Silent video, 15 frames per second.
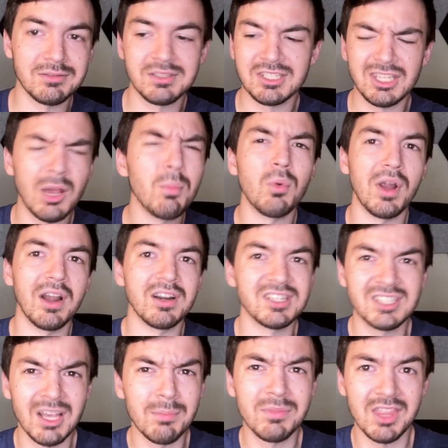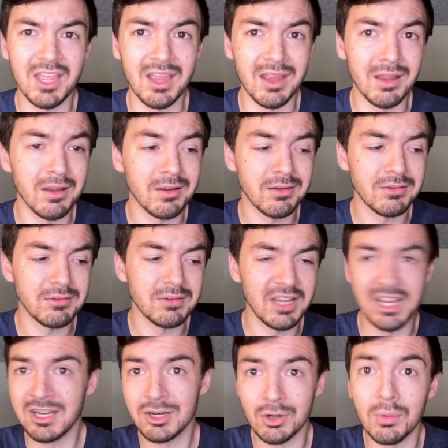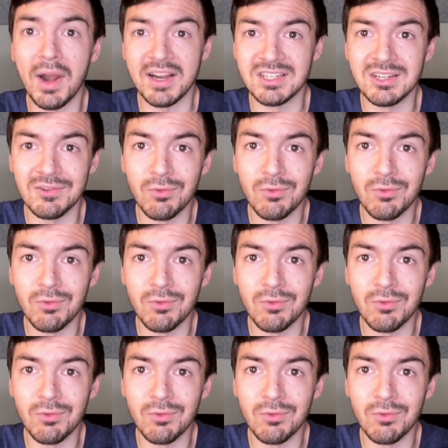somewhere something incorrect in a